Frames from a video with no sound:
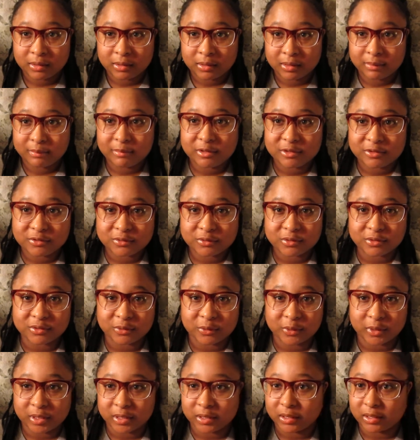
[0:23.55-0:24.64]
Let me just do this
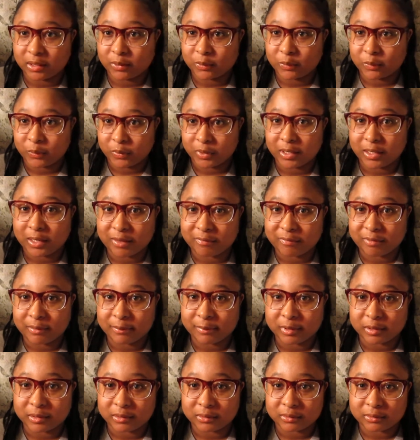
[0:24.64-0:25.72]
quickly. Where have I
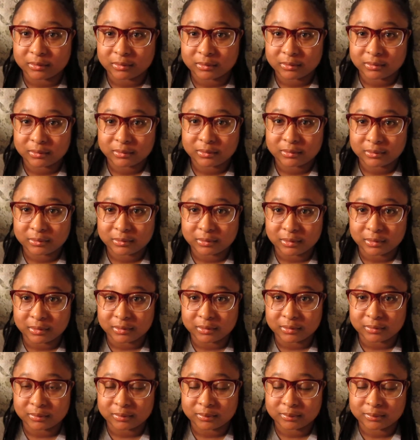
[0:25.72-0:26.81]
been?
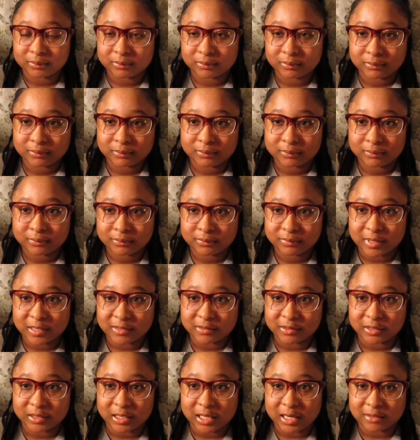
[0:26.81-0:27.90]

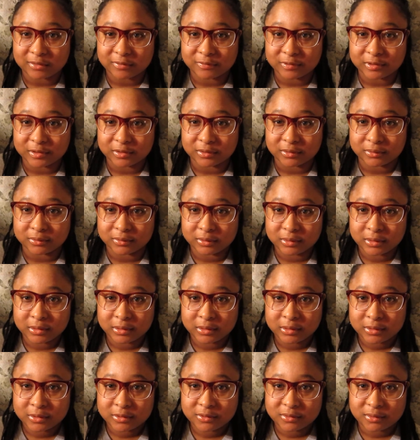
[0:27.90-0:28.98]
That's in the last video.
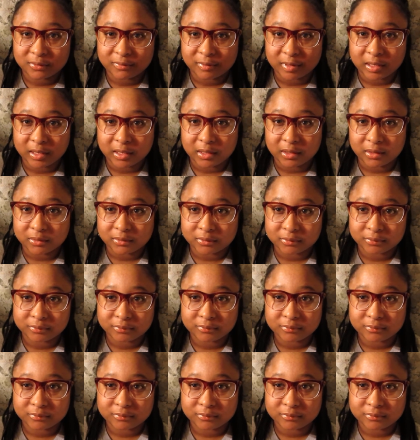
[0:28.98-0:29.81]
So right now